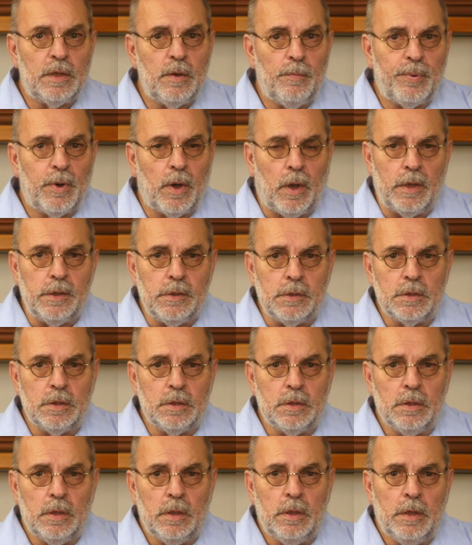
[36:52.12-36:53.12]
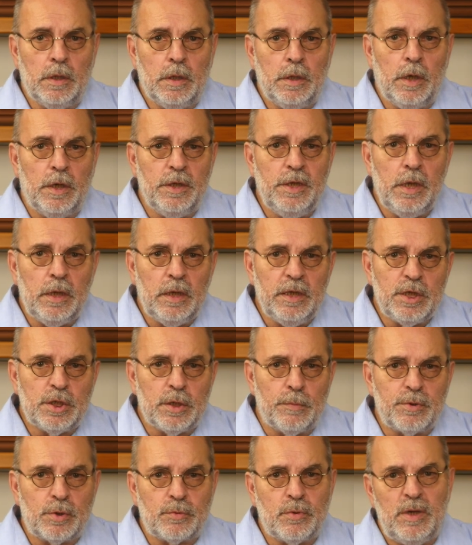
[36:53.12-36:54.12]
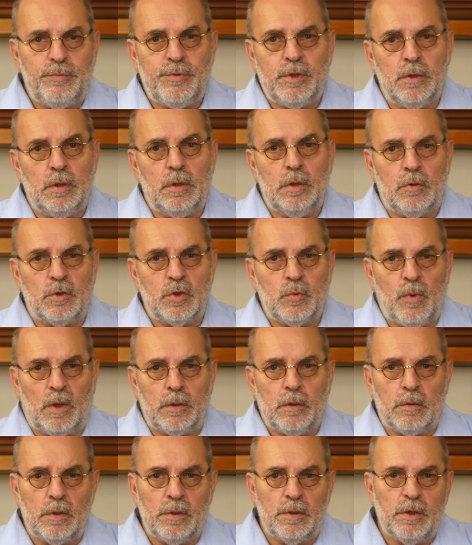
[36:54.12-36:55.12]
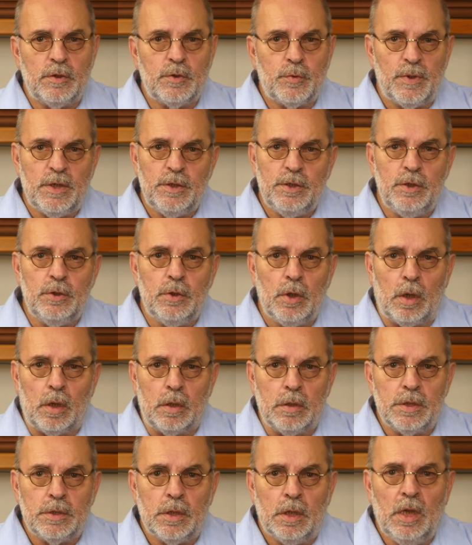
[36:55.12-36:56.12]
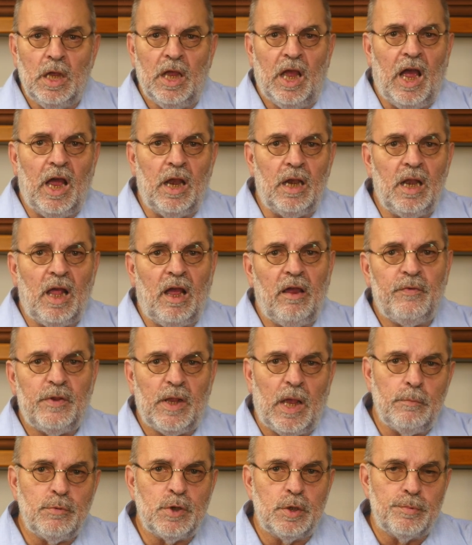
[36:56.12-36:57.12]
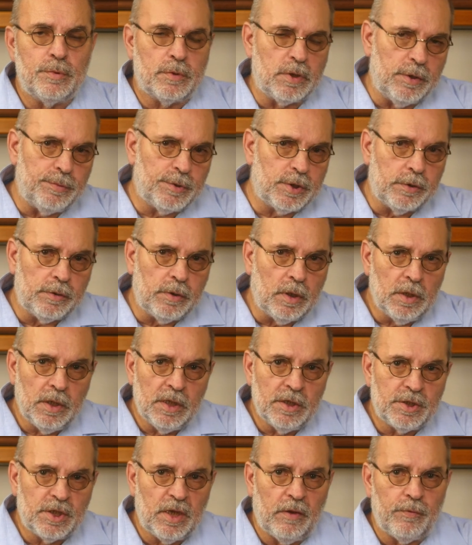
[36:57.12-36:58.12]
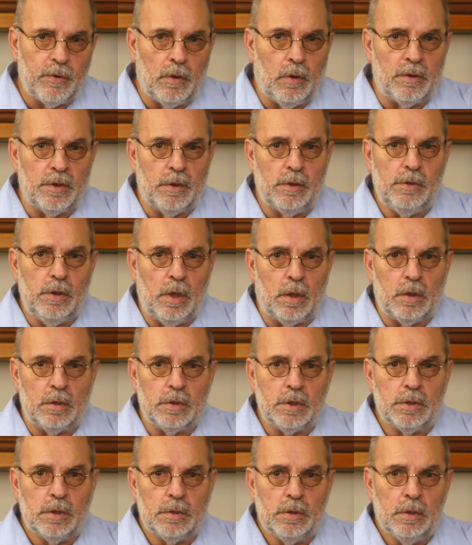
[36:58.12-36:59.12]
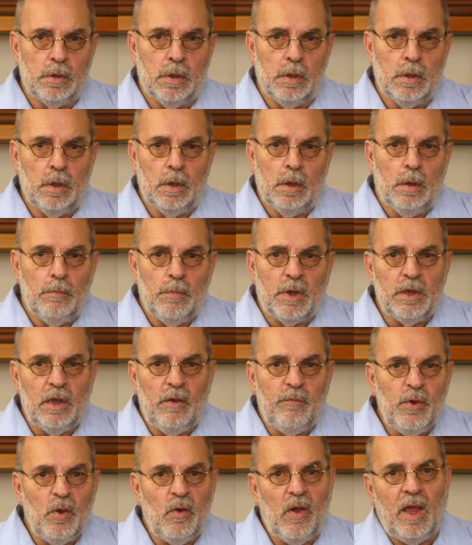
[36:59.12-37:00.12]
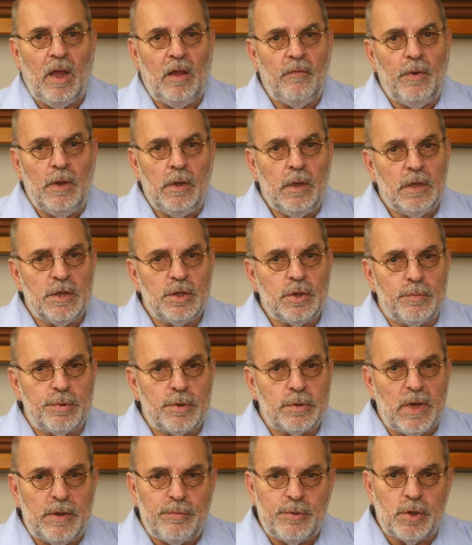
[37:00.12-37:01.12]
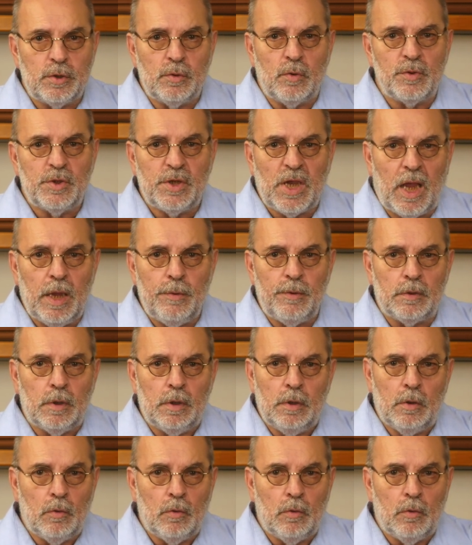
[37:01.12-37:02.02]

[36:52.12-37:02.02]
at a price. A yearly subscription costs $120, a lifetime subscription $700. But if you have a subscription on Tidal